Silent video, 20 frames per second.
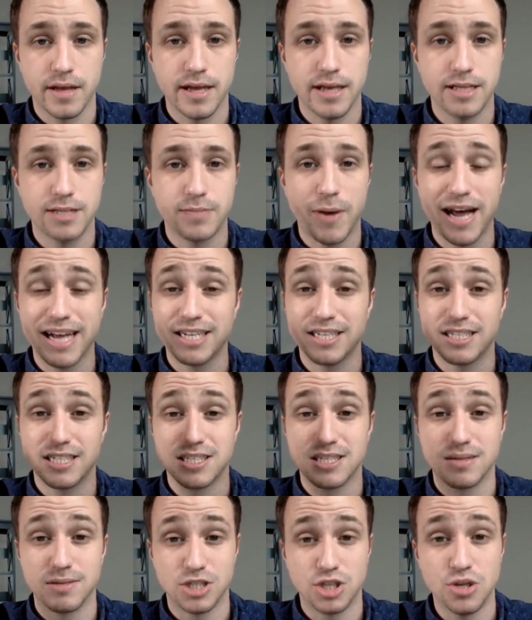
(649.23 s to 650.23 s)
is by
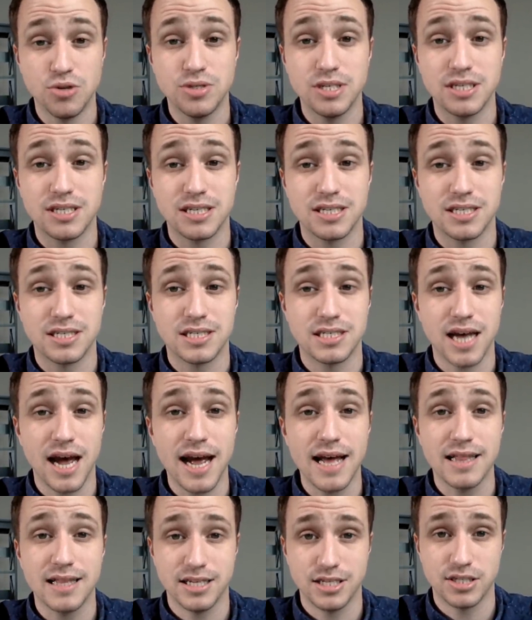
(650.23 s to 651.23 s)
choosing to
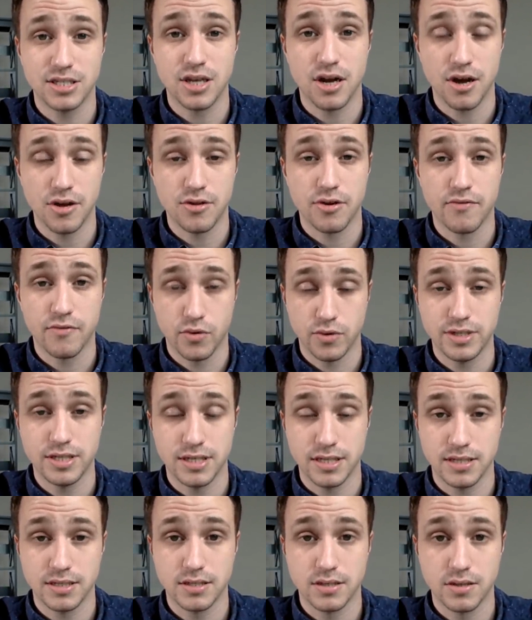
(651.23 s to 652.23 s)
silence other
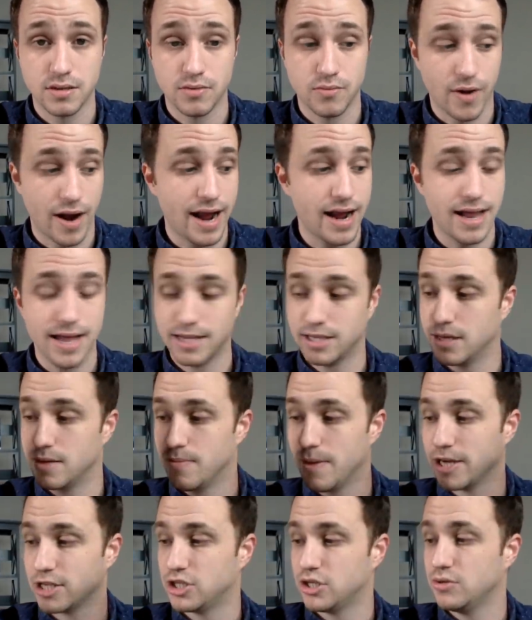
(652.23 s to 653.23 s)
voices, right?
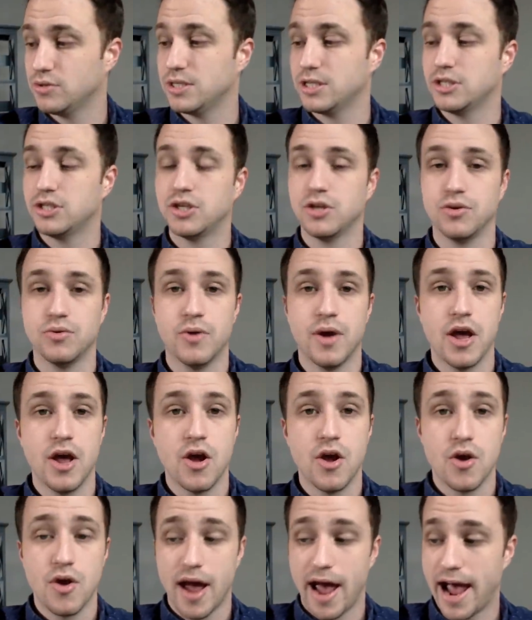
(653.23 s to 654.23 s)
By choosing to
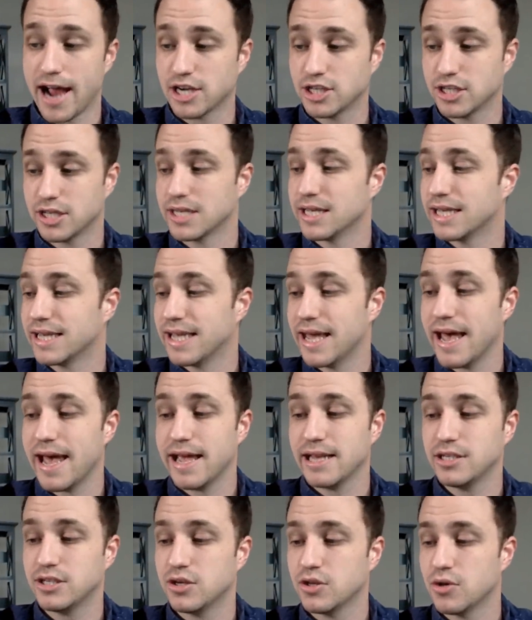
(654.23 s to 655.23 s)
actually
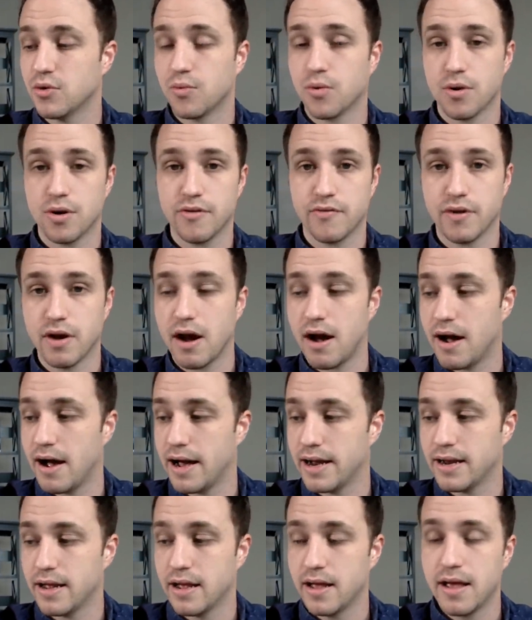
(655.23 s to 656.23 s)
get into the Word of
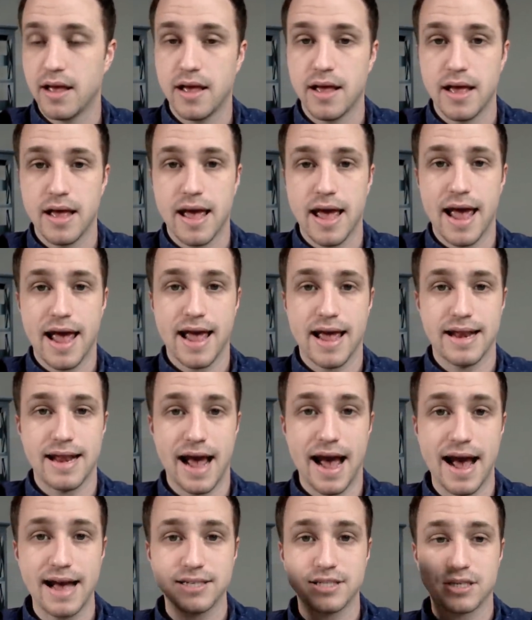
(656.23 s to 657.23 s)
God
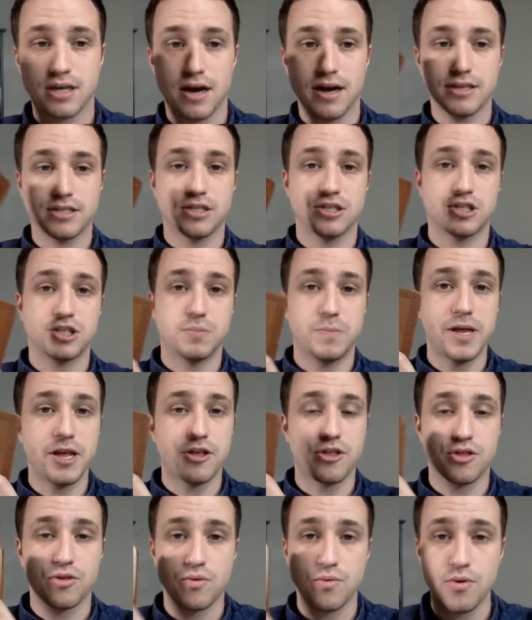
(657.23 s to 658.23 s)
and ask God to
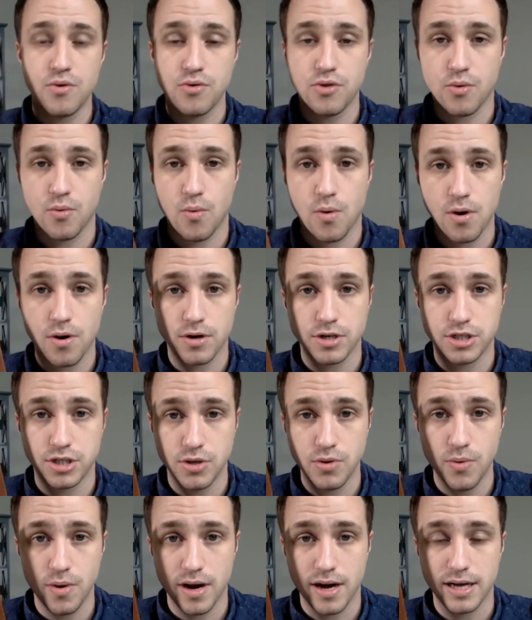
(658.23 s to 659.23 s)
speak through the Word
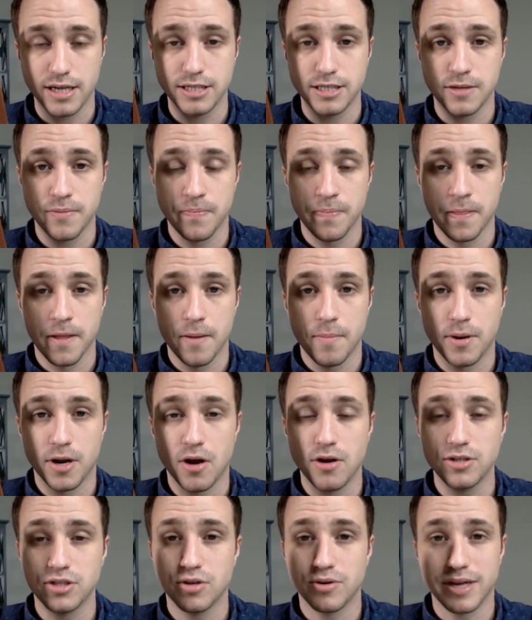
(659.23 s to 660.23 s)
to us,
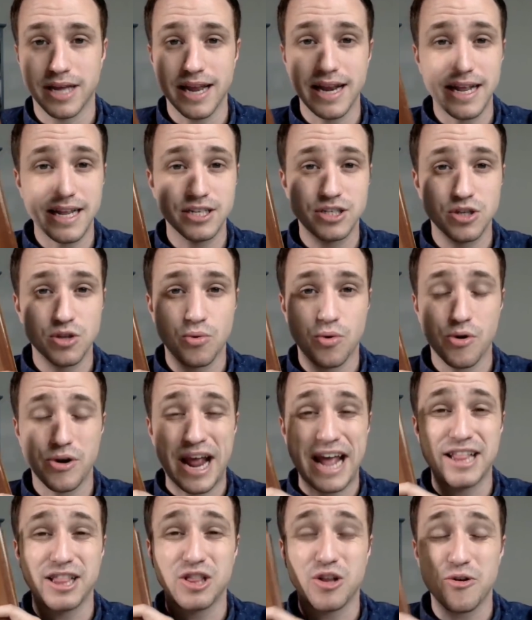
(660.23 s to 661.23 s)
but also getting into the
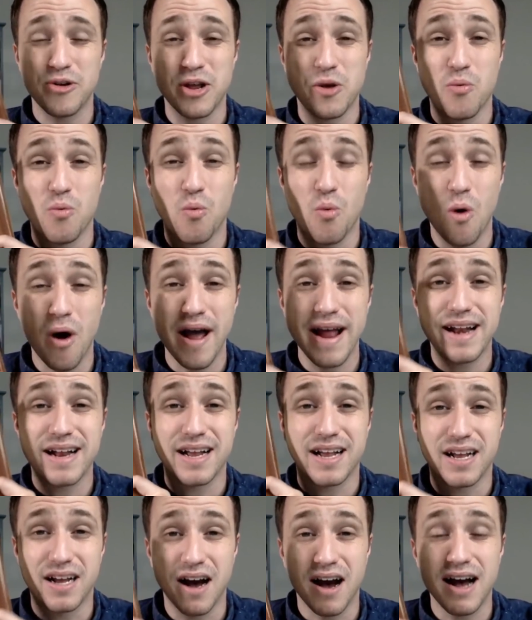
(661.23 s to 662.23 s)
Word and learning
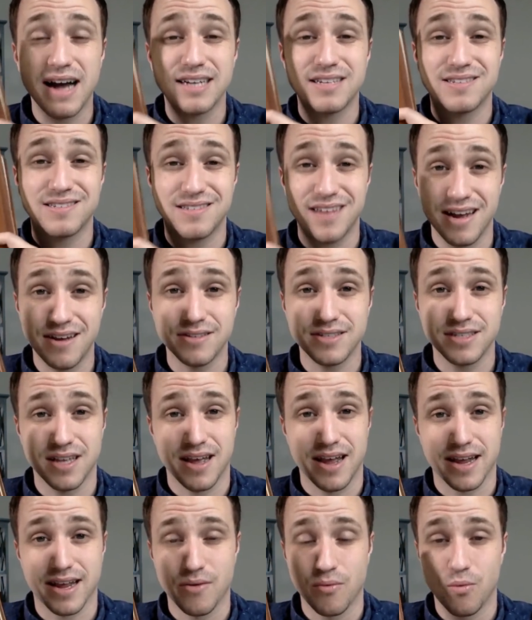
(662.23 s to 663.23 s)
what God sounds
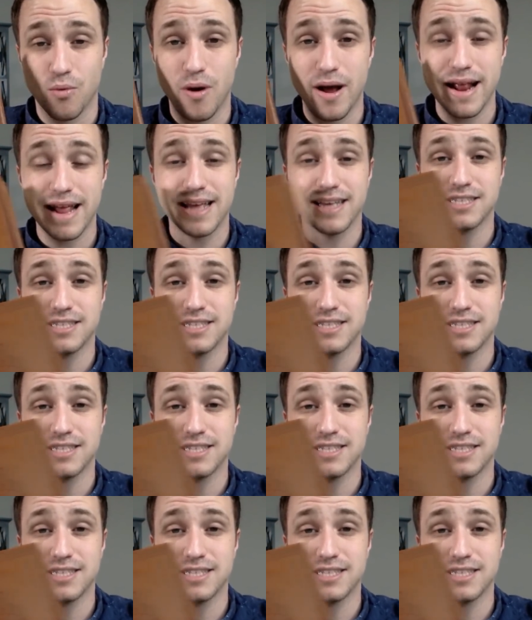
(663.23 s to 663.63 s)
like, what